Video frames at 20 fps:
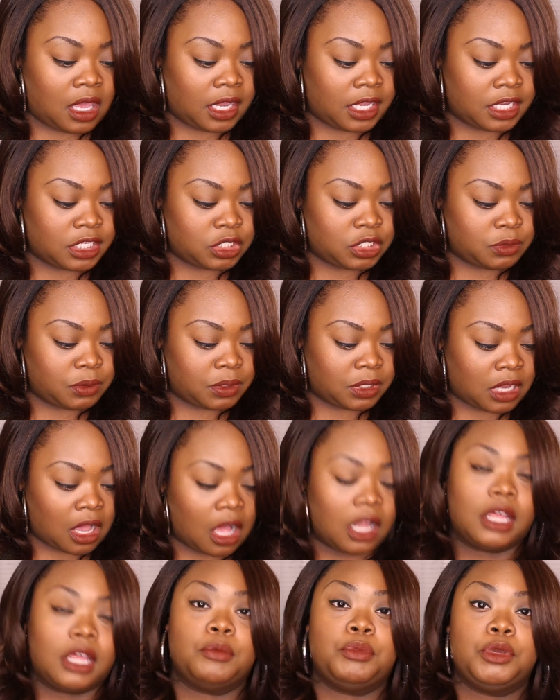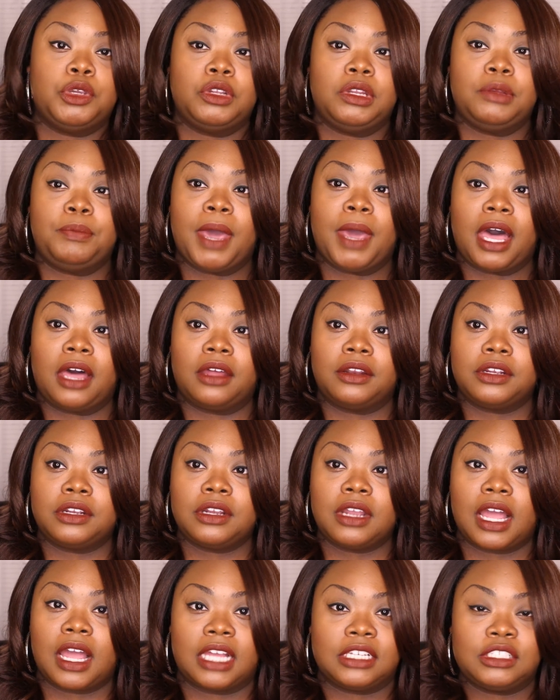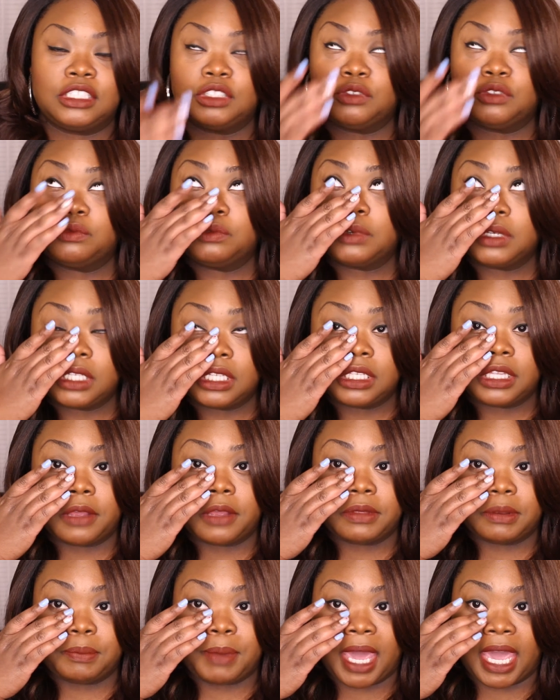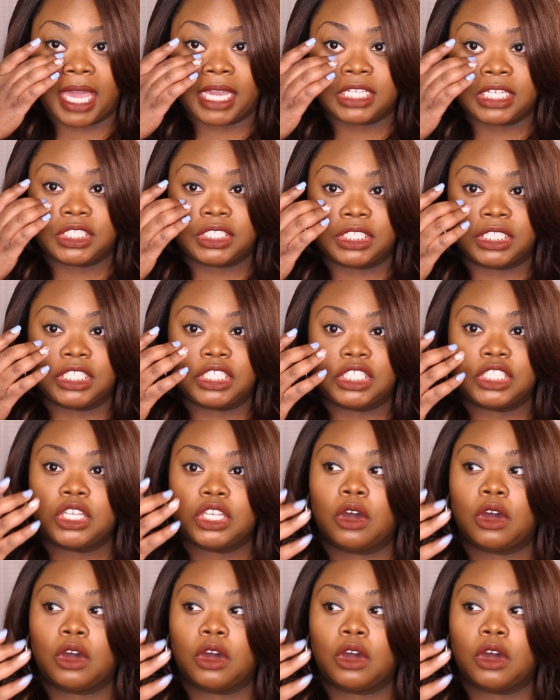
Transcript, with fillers: I guess you want to call it a beauty powder. I just really love the packaging,